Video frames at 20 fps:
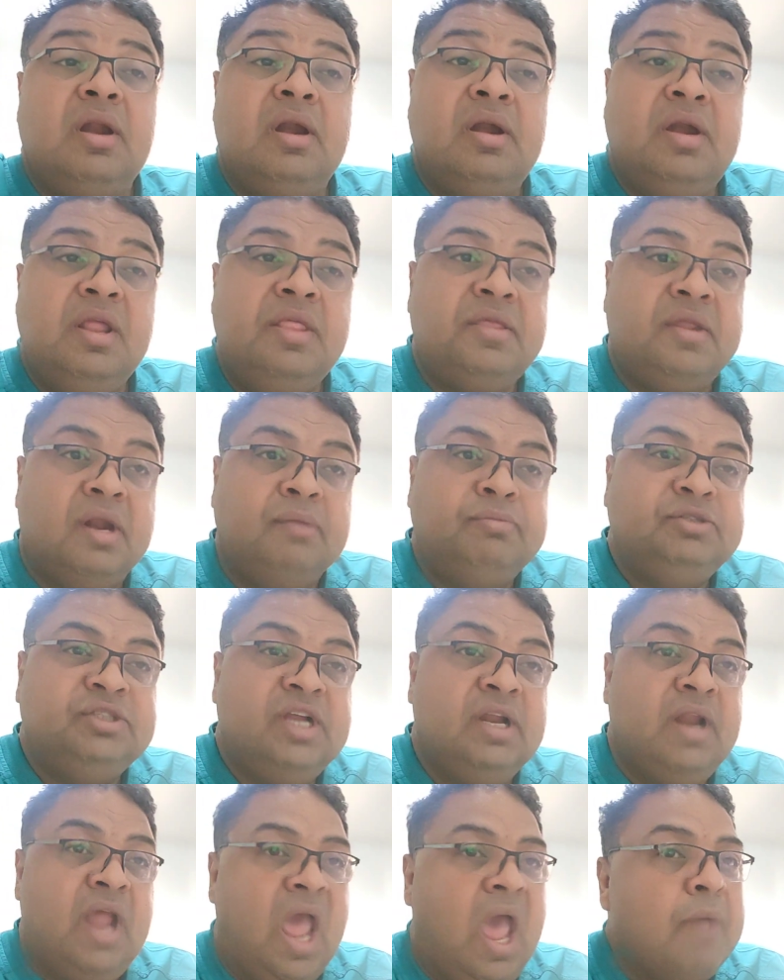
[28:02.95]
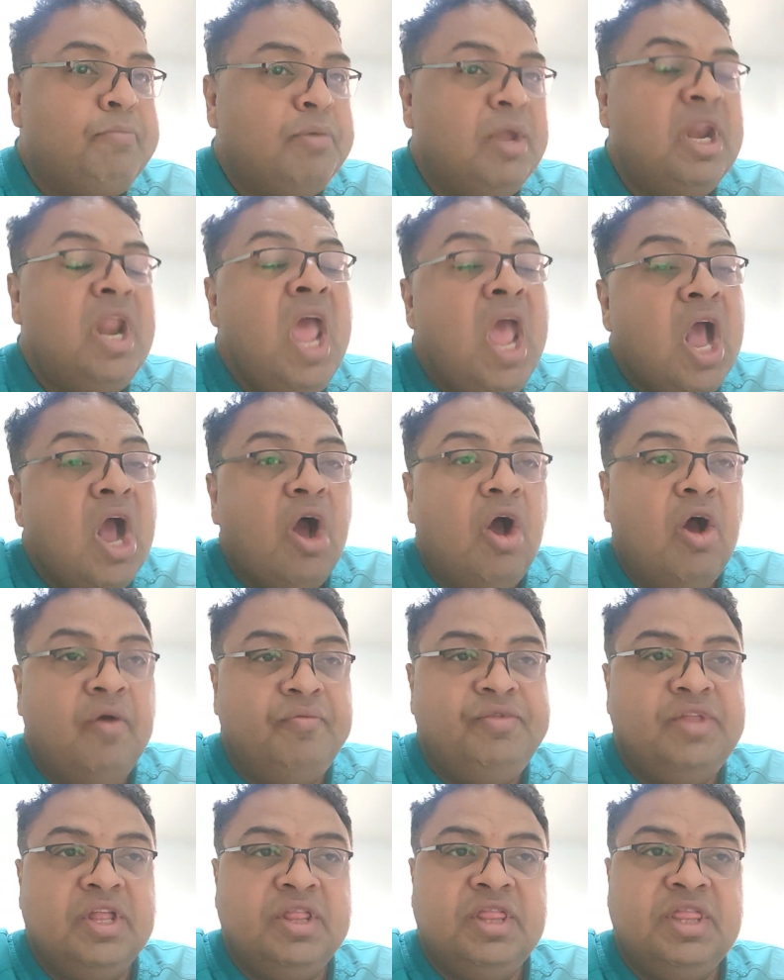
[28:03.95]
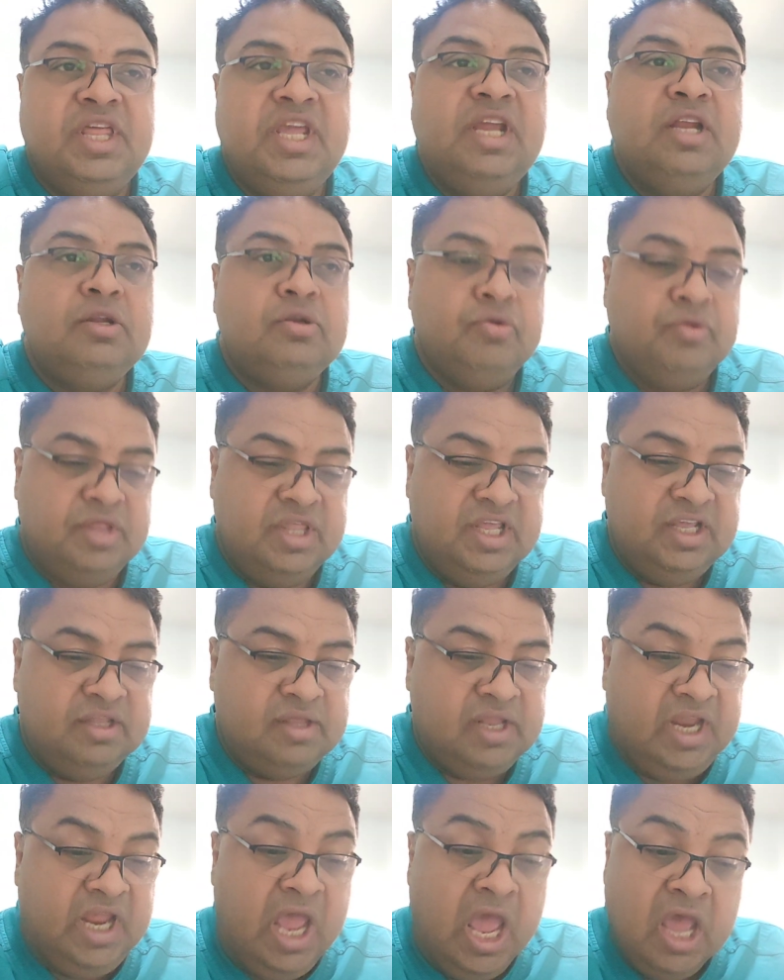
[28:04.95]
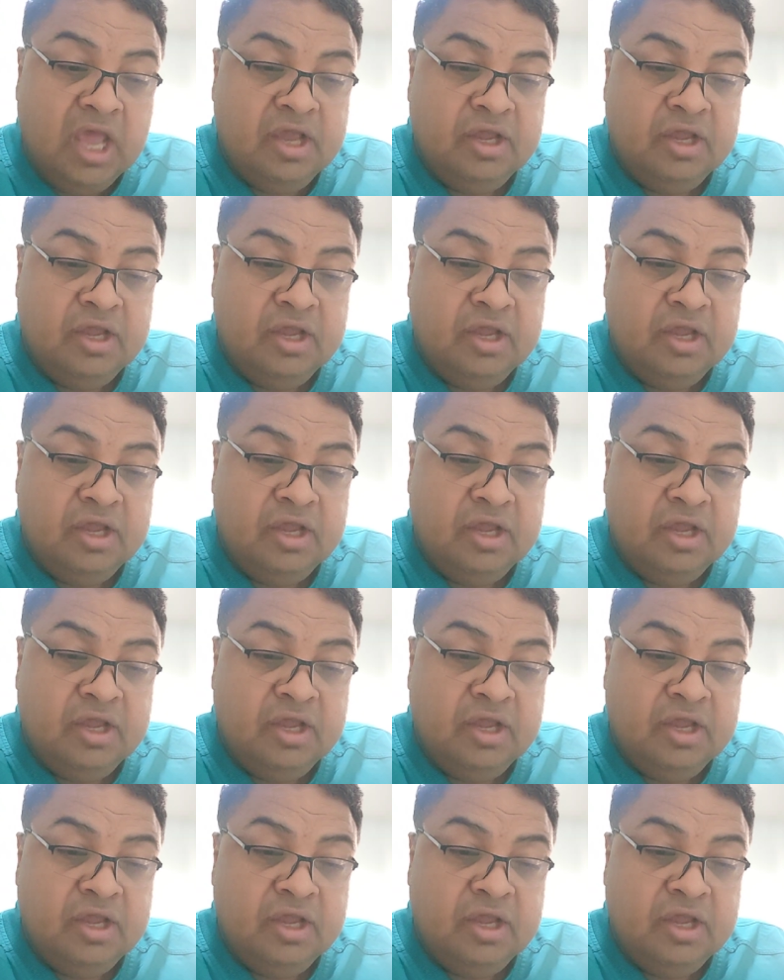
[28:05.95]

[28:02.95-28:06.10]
disruption happen of the C2, C3,